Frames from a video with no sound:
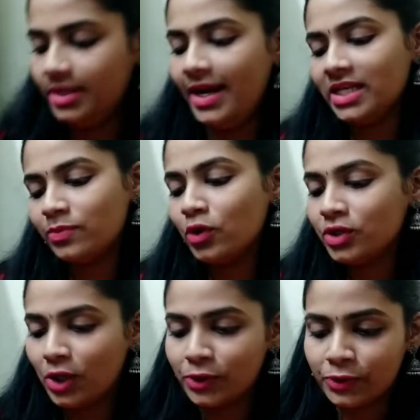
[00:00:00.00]
The next book is
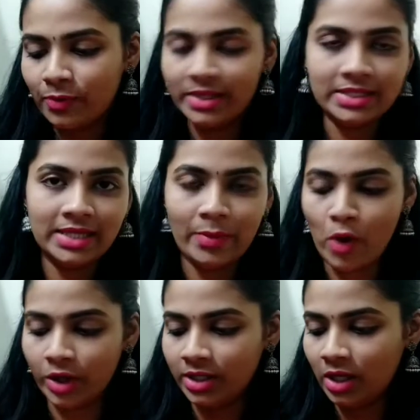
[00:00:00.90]
also by the same
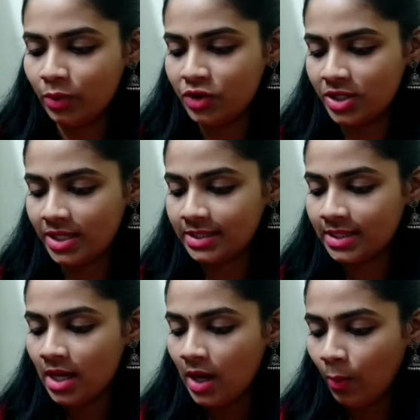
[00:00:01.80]
author which is
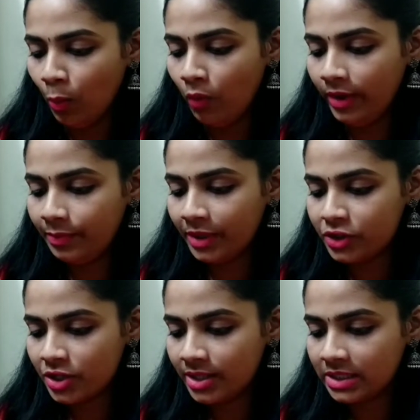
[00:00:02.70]
Moving
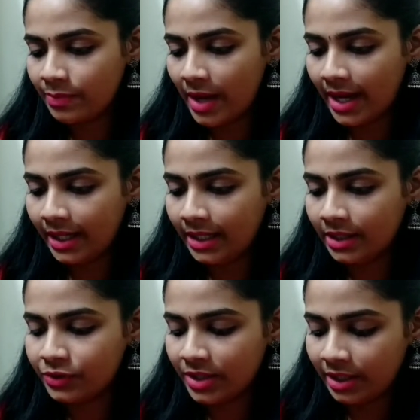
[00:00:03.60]
Pictures by
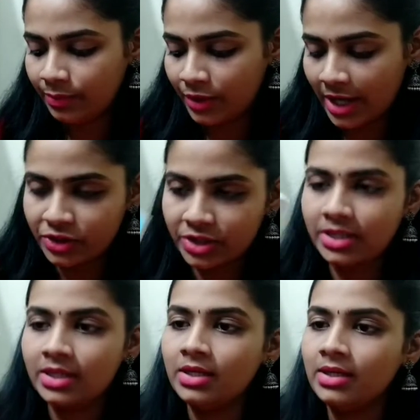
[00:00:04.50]
Terry
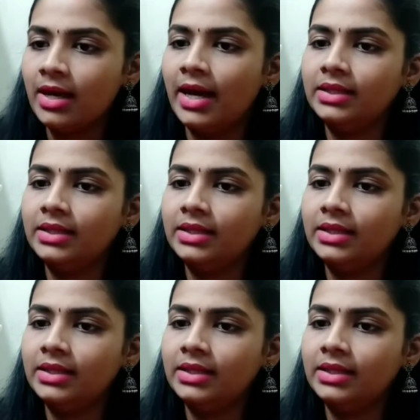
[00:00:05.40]
Pratchett. I